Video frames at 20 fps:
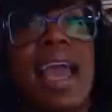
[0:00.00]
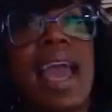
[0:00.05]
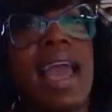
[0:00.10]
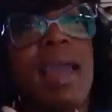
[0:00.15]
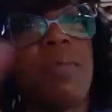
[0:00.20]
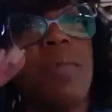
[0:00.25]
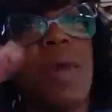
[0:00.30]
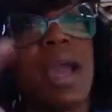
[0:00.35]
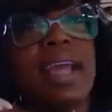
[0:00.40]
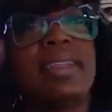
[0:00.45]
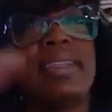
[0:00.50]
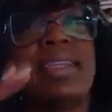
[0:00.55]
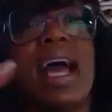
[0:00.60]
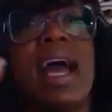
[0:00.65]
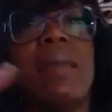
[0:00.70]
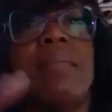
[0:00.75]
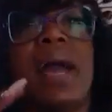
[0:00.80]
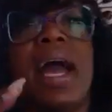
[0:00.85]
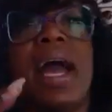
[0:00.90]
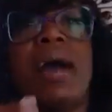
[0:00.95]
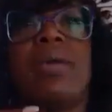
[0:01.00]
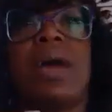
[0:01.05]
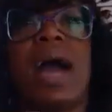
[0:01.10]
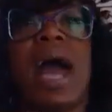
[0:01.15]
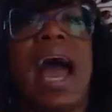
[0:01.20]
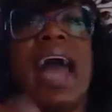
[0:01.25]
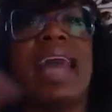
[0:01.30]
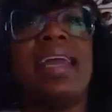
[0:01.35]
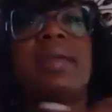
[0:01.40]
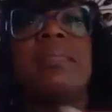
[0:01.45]
hey, wait, timeout.
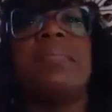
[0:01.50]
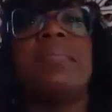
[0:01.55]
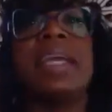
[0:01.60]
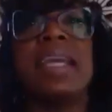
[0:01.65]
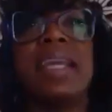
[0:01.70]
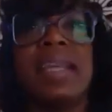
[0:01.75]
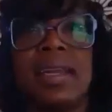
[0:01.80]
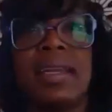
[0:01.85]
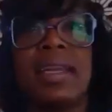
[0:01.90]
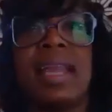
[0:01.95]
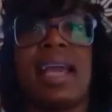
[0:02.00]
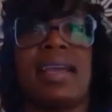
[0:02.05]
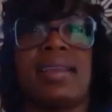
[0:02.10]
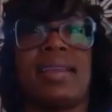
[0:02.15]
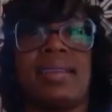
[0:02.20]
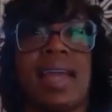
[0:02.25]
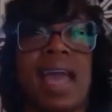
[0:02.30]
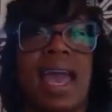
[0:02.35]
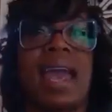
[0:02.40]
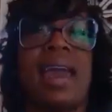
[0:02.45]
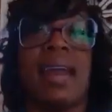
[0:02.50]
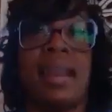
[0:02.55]
I didn't mean it like that.